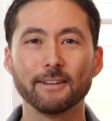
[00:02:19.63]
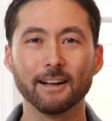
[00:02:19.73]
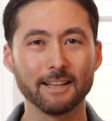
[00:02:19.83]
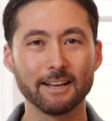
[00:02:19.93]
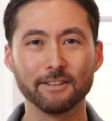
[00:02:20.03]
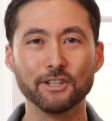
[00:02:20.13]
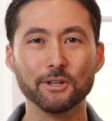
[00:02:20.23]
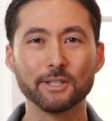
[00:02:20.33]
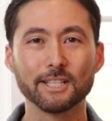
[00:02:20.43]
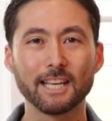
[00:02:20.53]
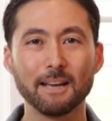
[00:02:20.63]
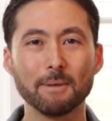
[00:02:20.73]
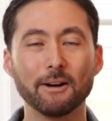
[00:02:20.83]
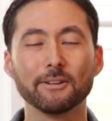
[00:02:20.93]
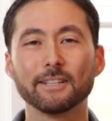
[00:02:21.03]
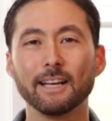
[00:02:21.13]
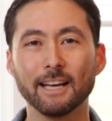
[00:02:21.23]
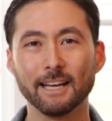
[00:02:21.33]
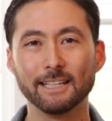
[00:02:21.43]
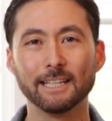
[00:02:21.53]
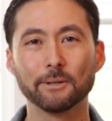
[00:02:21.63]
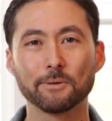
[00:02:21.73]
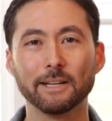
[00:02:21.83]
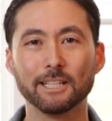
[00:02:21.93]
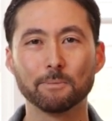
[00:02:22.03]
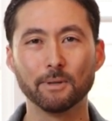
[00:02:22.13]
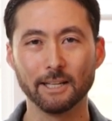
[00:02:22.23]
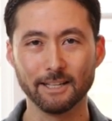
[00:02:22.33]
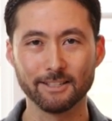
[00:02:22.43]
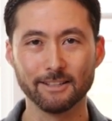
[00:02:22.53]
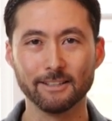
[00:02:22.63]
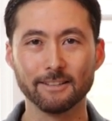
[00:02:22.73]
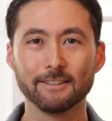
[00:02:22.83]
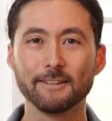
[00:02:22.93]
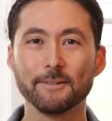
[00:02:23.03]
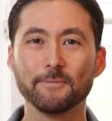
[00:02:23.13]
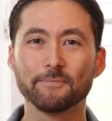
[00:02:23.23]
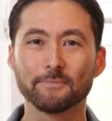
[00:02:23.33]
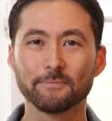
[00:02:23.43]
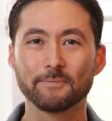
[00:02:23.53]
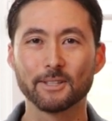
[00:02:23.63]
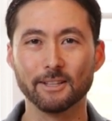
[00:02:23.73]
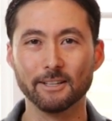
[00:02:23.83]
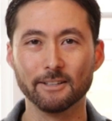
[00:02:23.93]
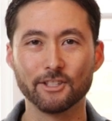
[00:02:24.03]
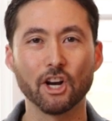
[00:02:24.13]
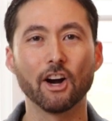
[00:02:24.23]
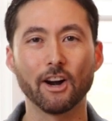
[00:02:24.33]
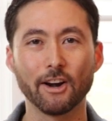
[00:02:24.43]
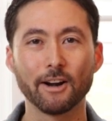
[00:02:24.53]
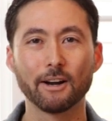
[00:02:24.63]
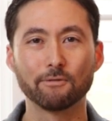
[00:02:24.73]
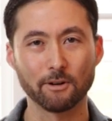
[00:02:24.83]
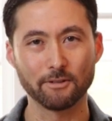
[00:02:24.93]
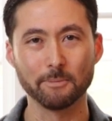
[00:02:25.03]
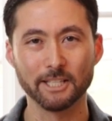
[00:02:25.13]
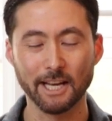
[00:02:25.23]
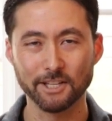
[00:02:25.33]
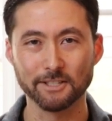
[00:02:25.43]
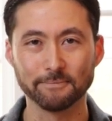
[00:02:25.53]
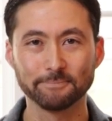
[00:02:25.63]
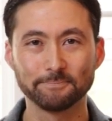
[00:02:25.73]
a lot of the juices came out, and I was ready to put it into the jar for fermentation.